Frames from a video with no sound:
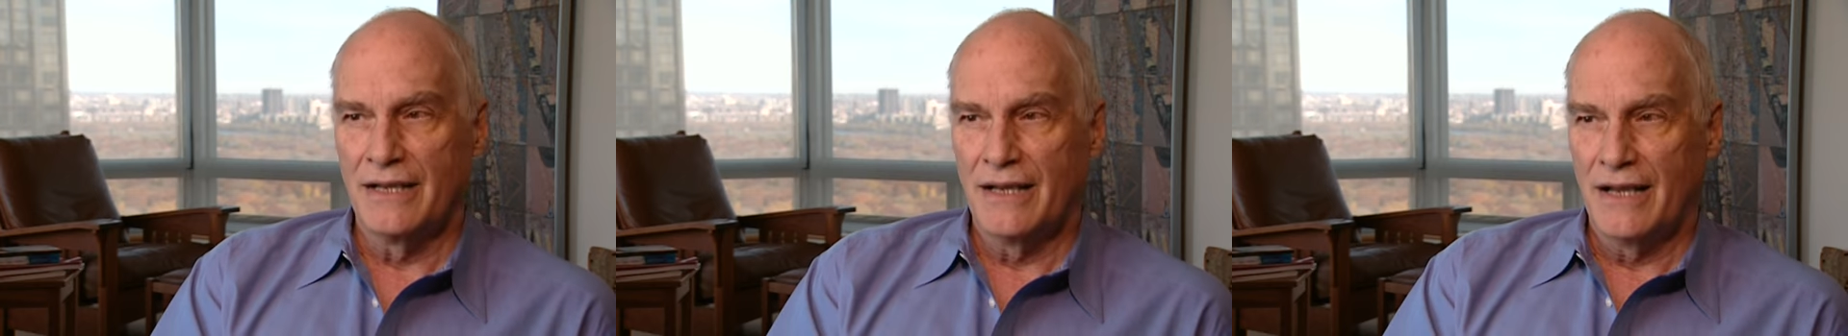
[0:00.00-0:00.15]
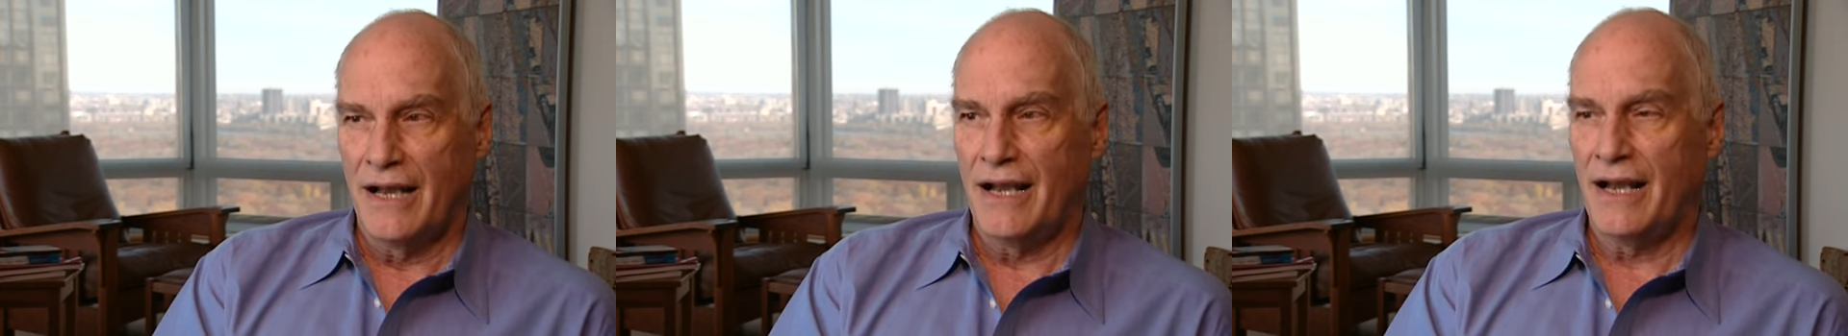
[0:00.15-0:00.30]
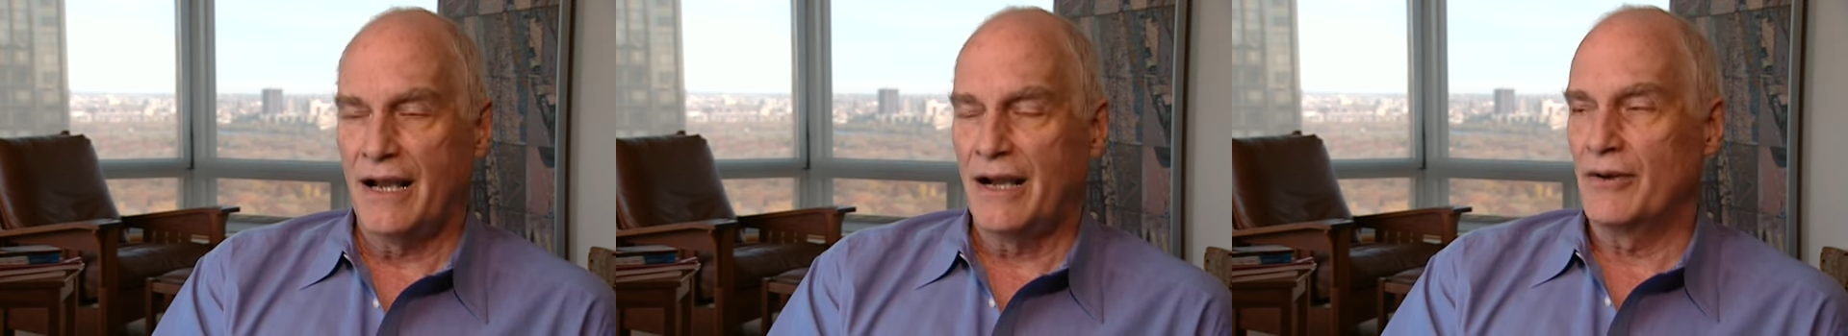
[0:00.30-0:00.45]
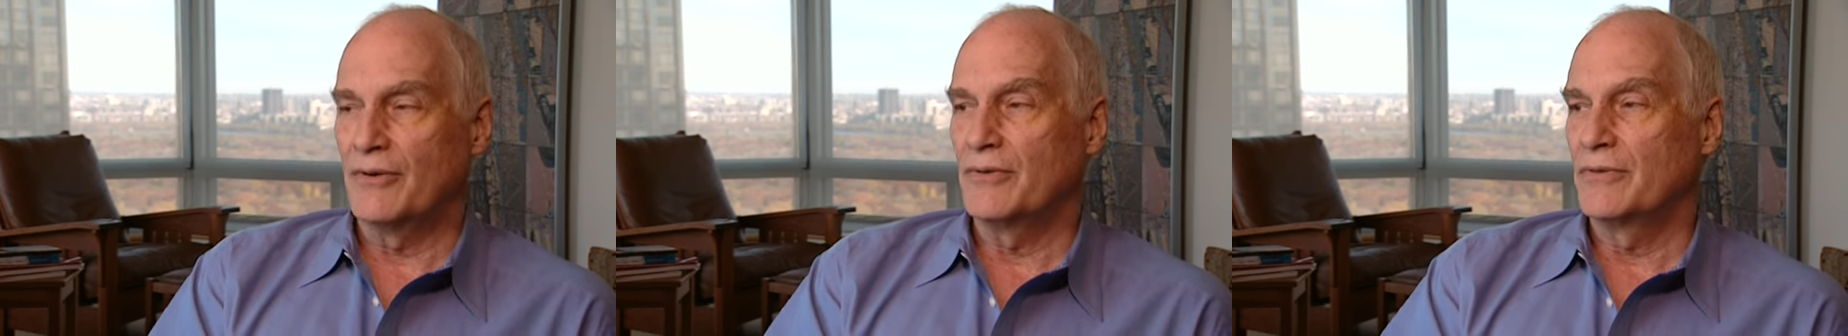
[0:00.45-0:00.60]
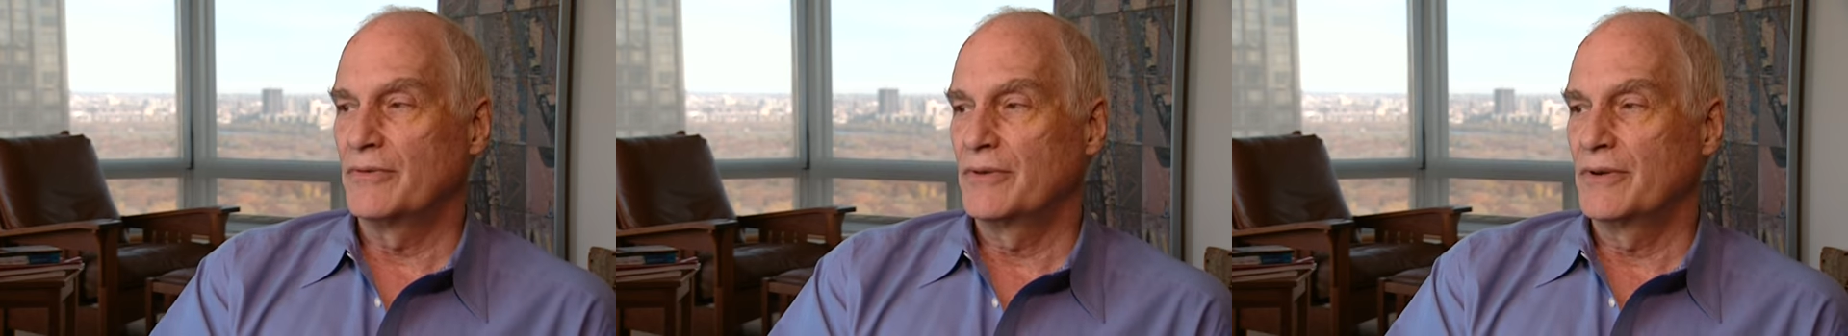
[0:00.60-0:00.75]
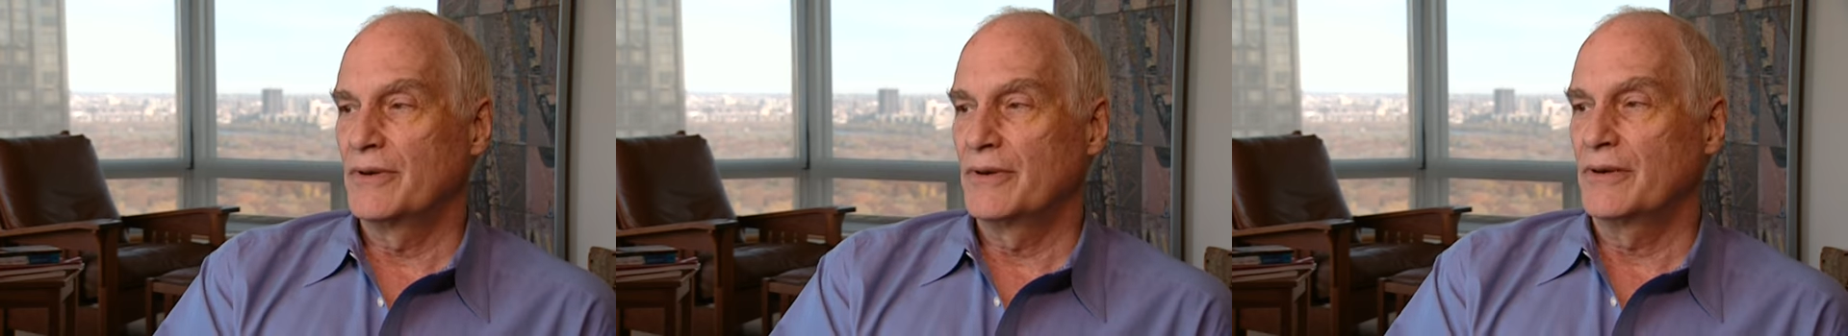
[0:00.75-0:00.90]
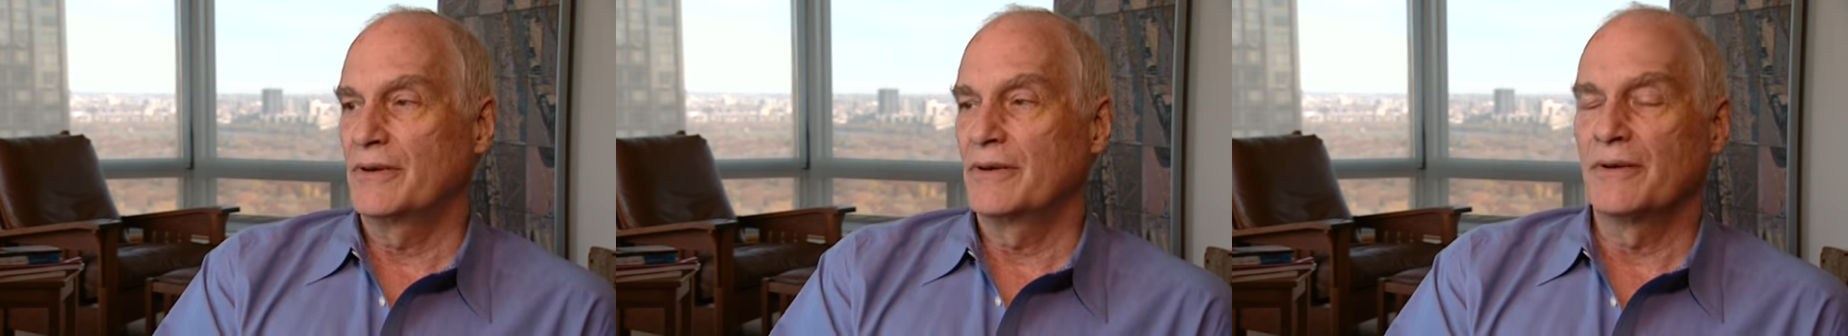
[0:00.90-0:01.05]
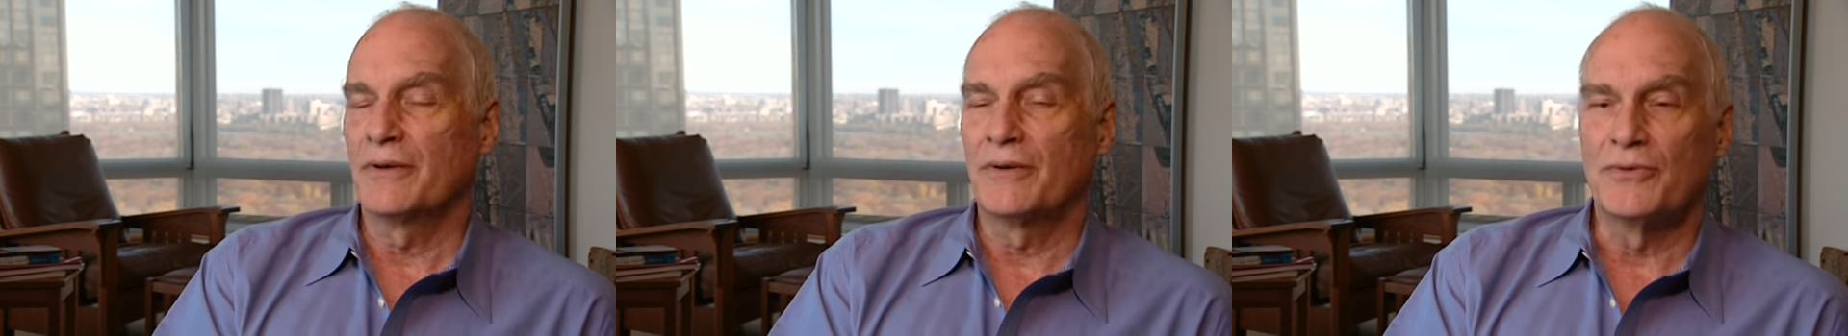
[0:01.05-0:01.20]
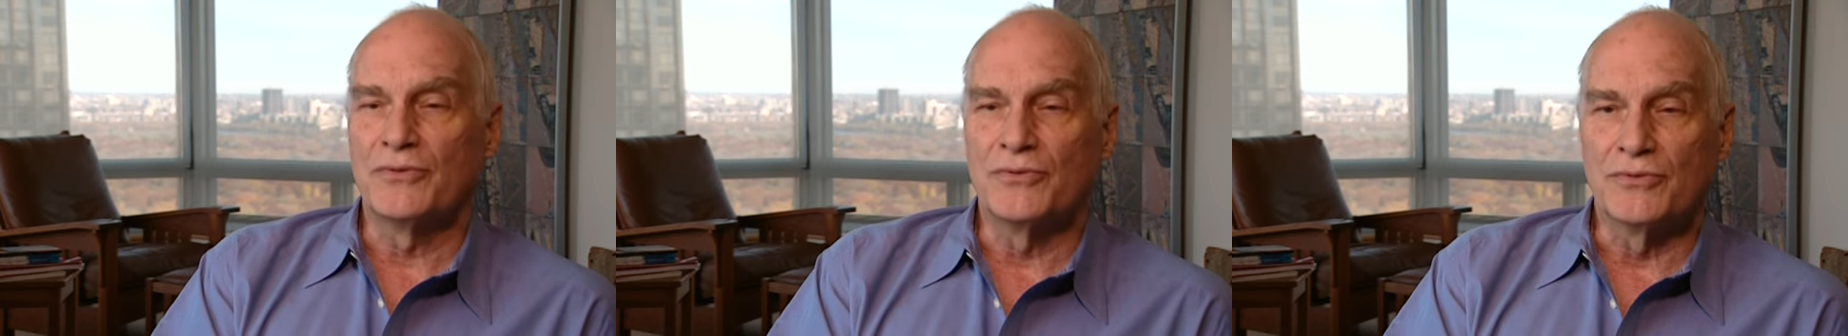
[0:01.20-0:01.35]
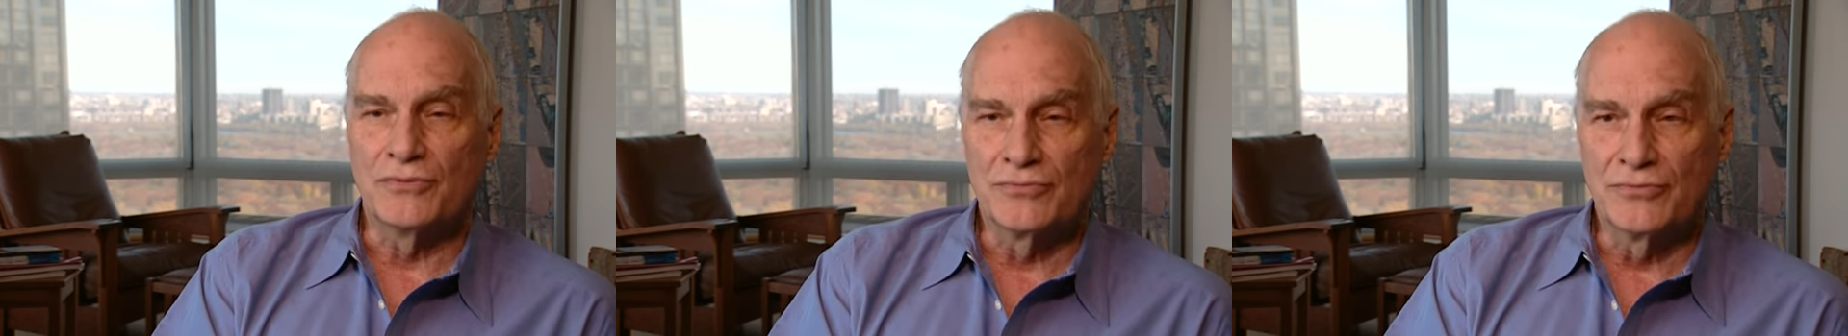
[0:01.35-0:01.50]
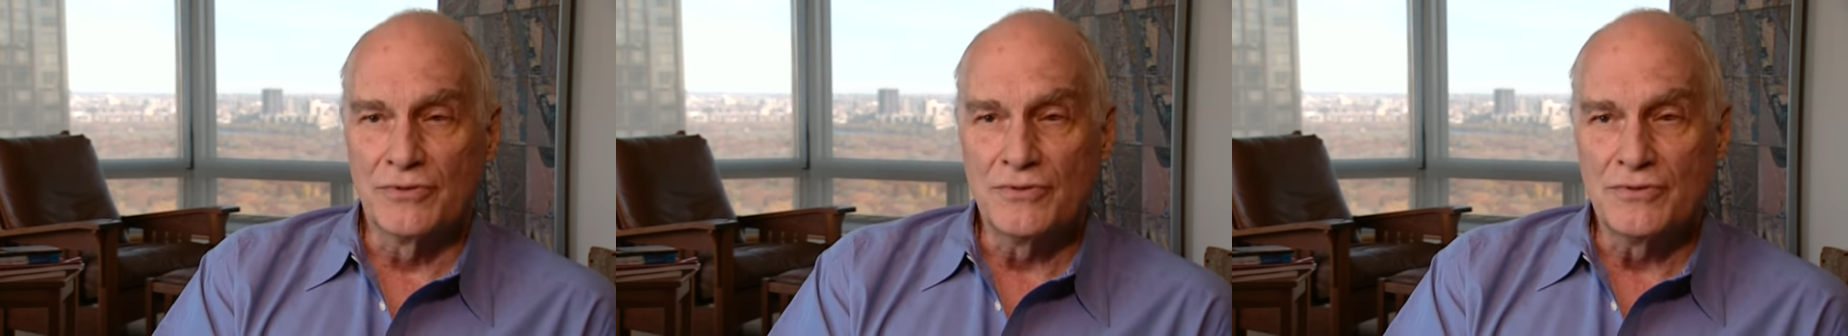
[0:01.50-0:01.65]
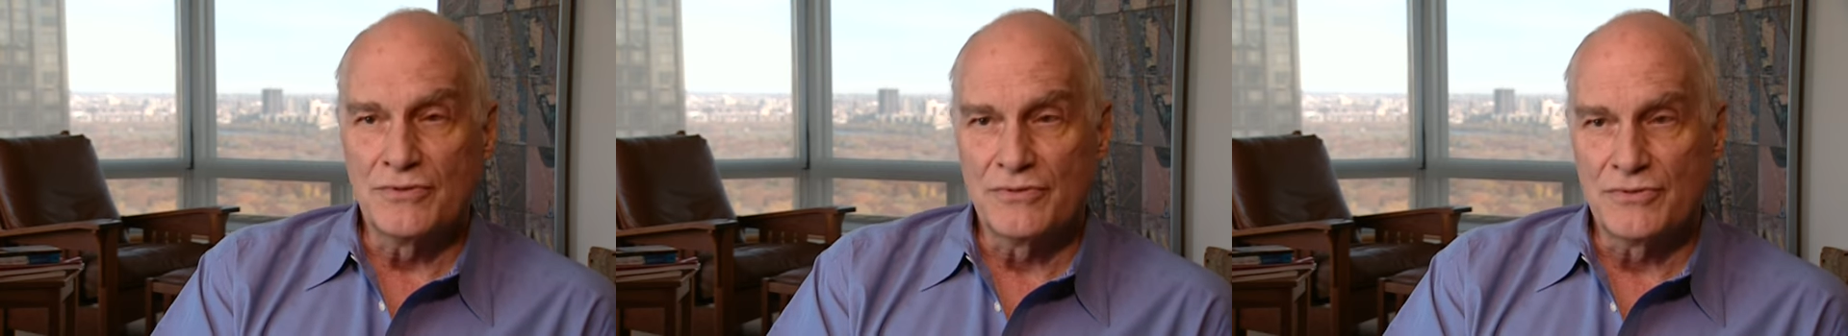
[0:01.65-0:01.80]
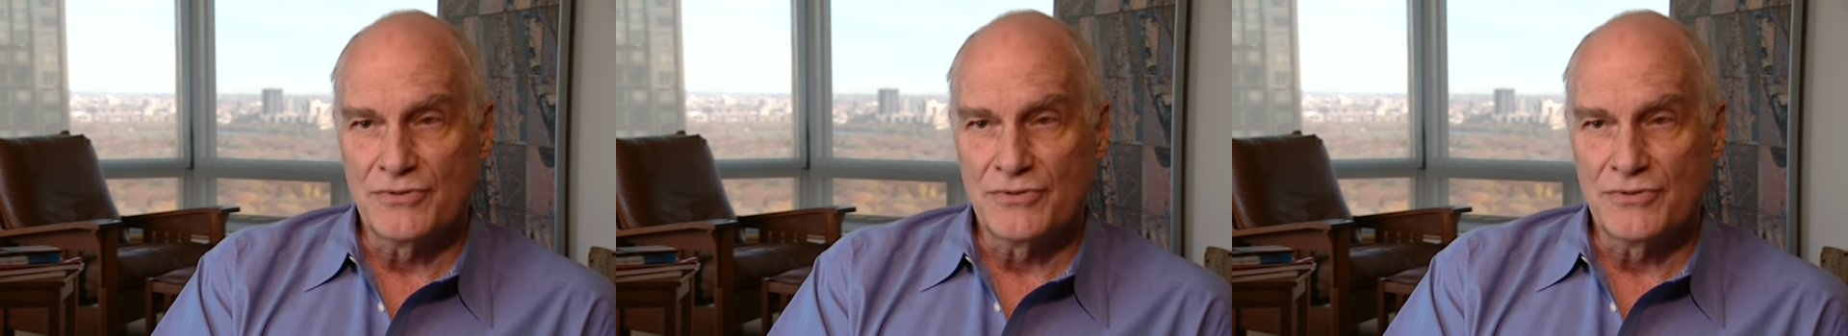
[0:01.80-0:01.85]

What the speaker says: how you rule.